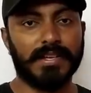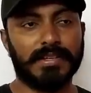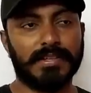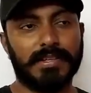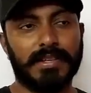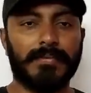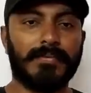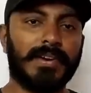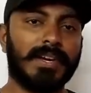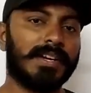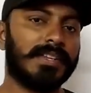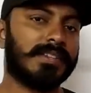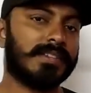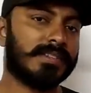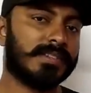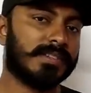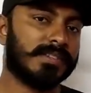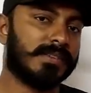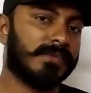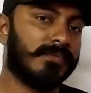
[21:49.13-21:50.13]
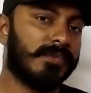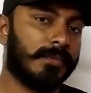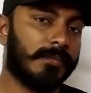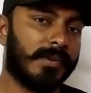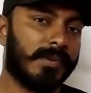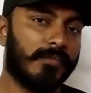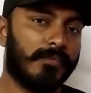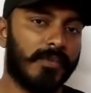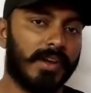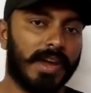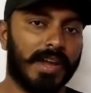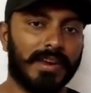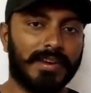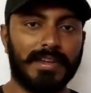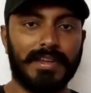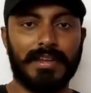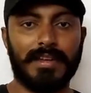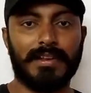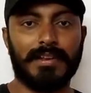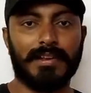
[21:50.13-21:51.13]
Definitely the system will be
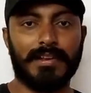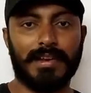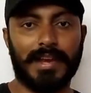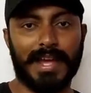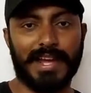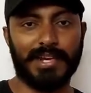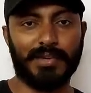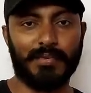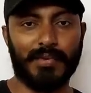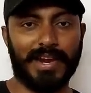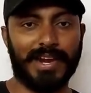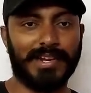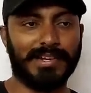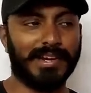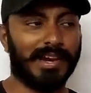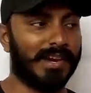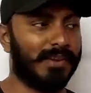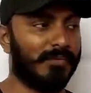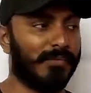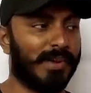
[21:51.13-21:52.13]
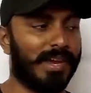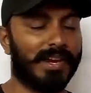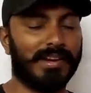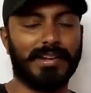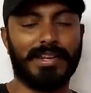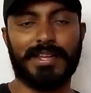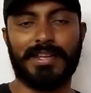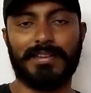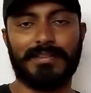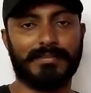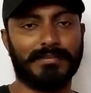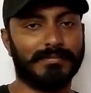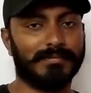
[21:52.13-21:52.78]
very lightweight and very,